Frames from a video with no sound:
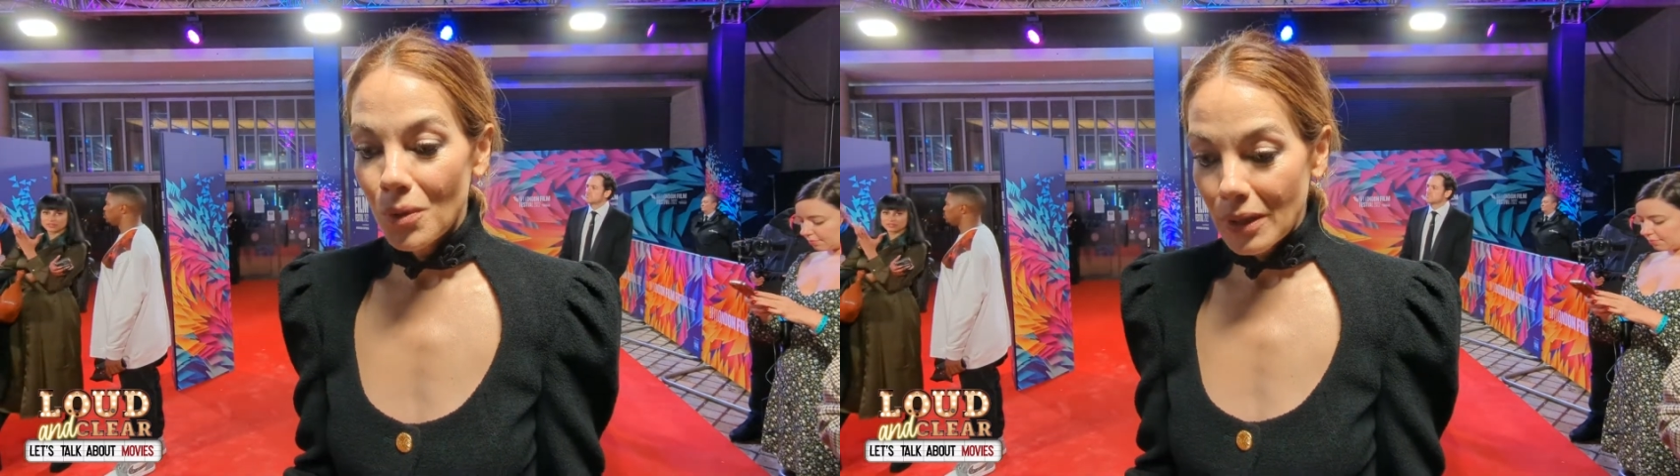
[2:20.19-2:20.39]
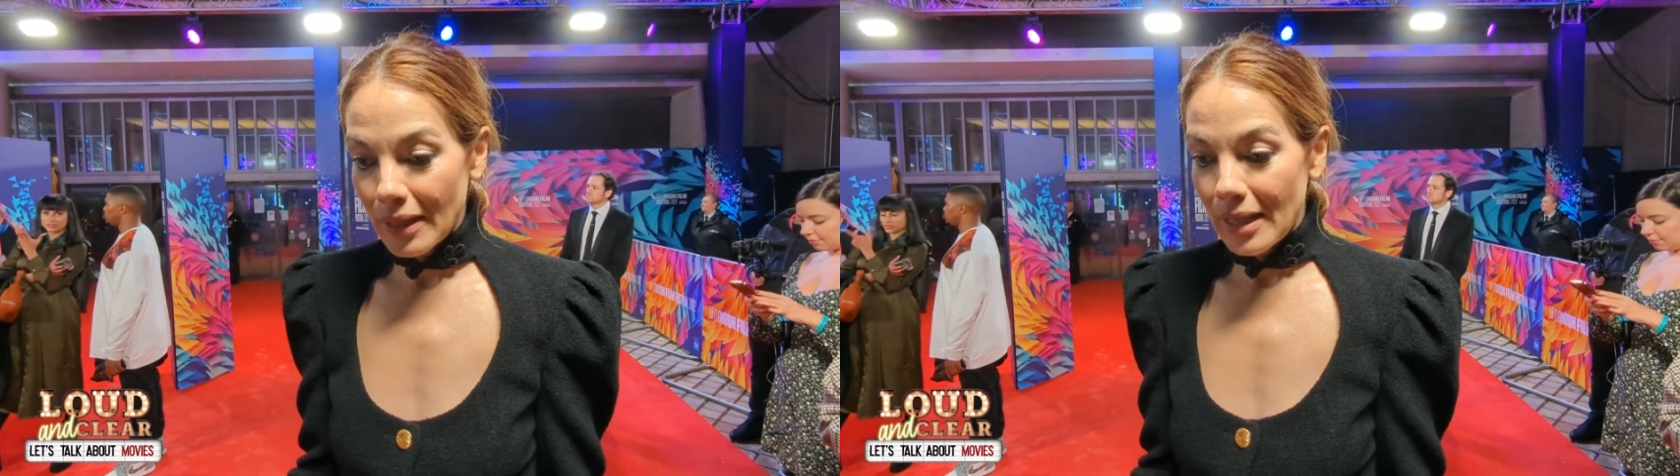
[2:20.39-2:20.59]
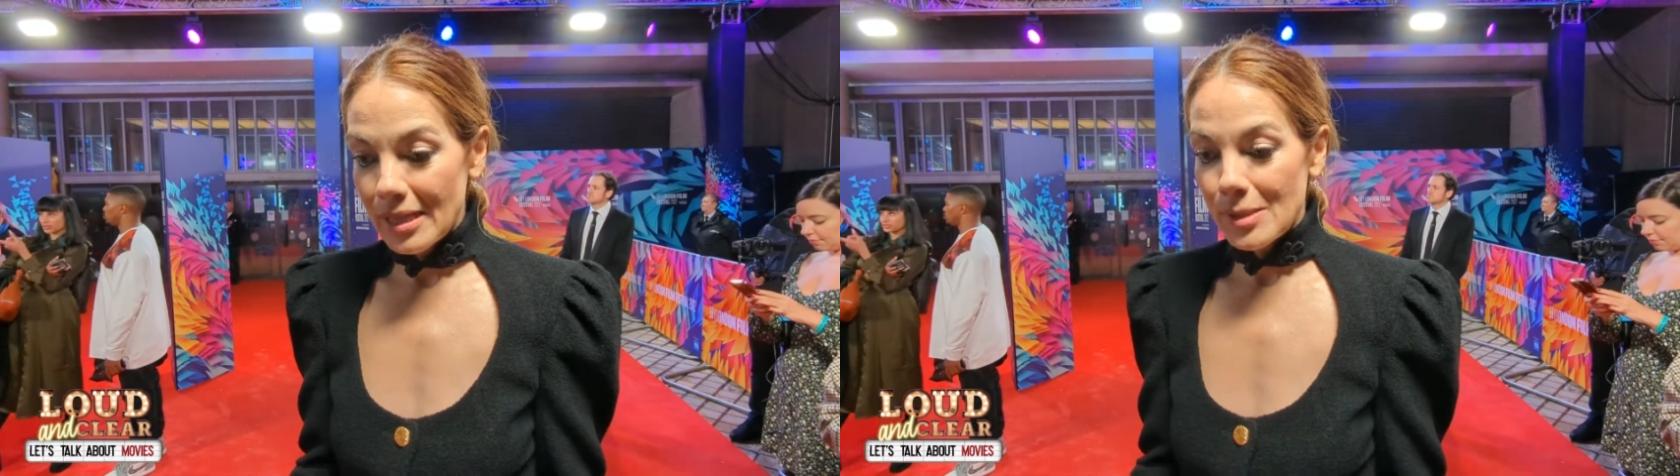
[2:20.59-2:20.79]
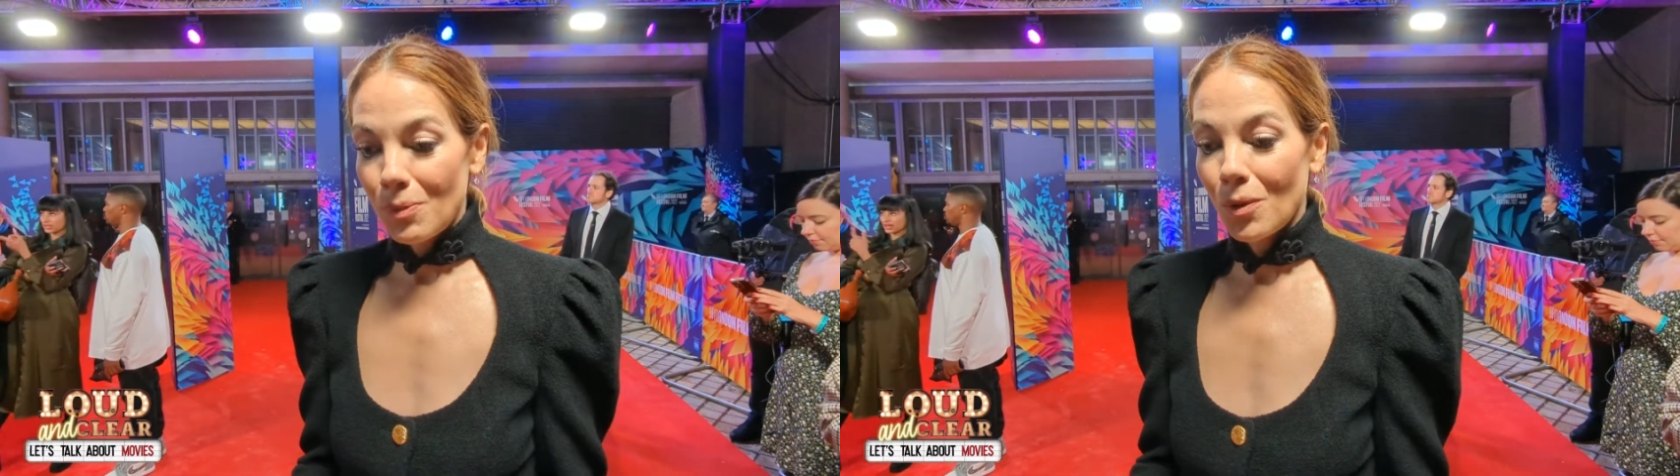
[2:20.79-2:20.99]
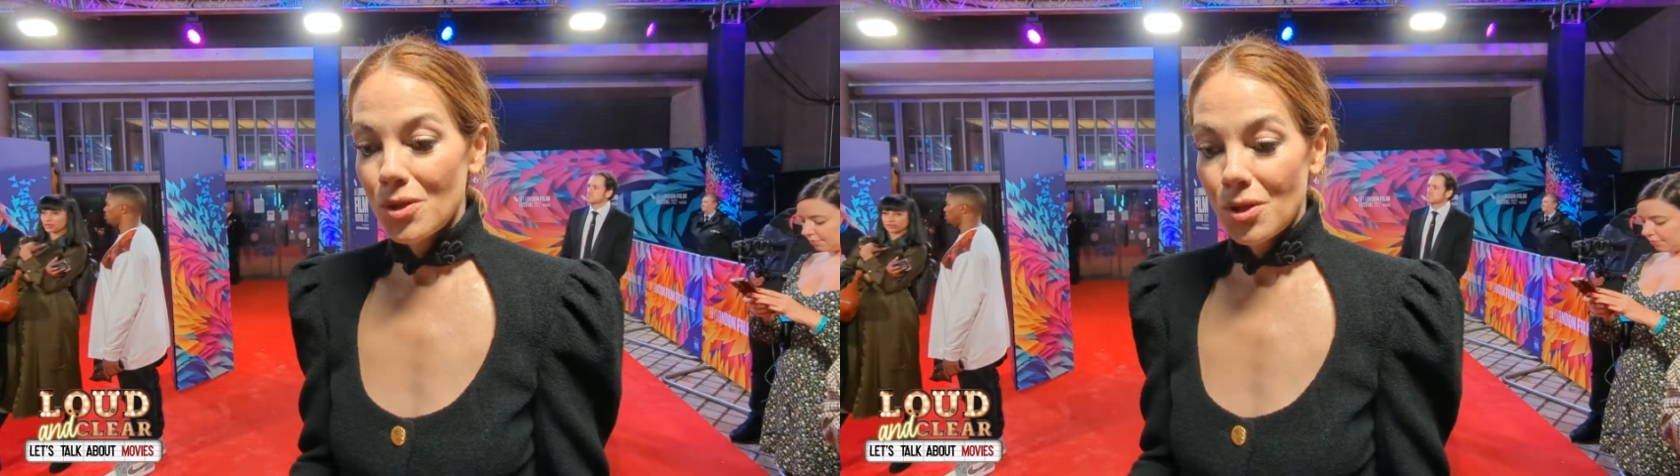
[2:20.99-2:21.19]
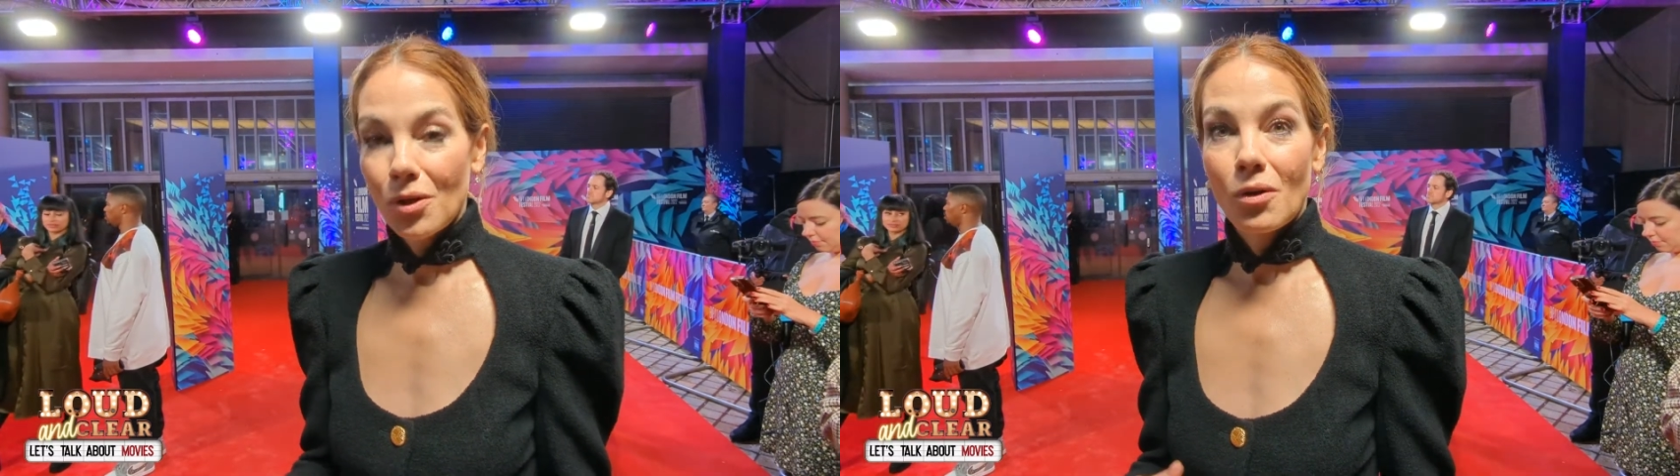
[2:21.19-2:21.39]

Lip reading: really explores her